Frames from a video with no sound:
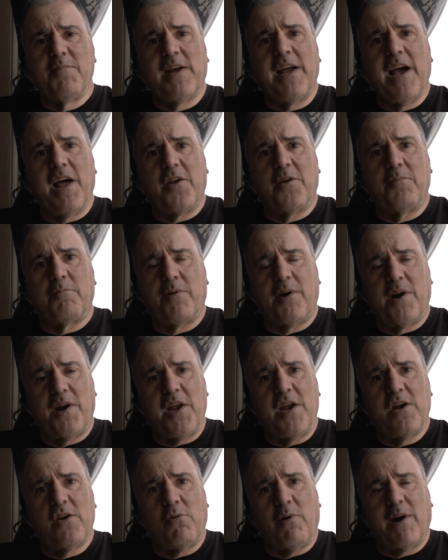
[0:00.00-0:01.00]
together
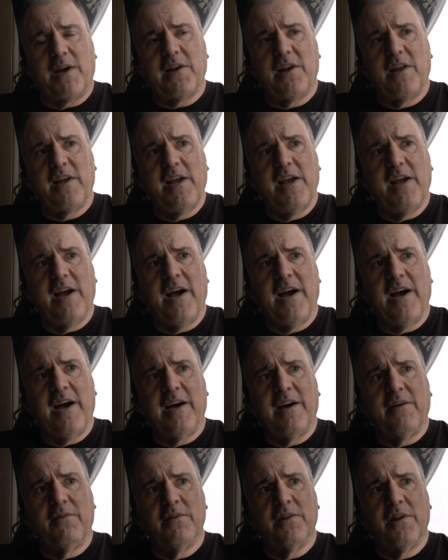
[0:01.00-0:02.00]
pretty quickly,
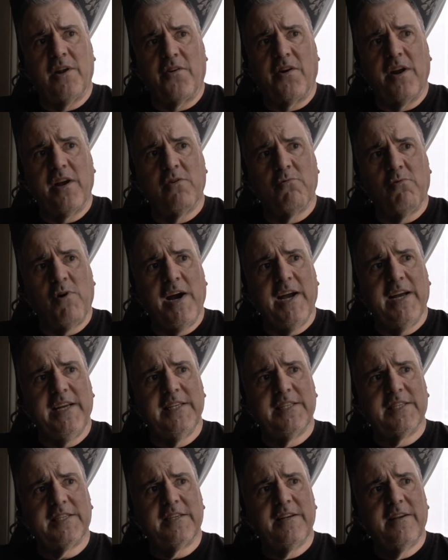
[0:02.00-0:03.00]

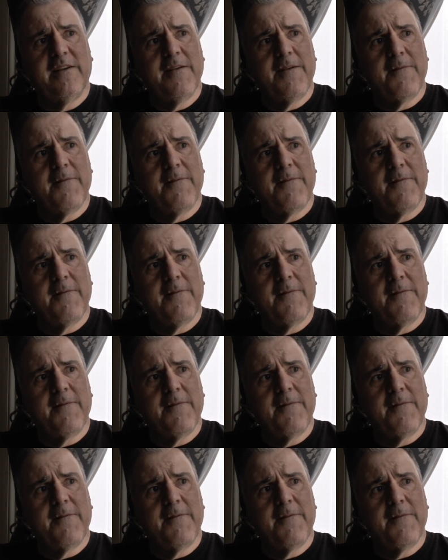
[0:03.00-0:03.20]
lyric-wise.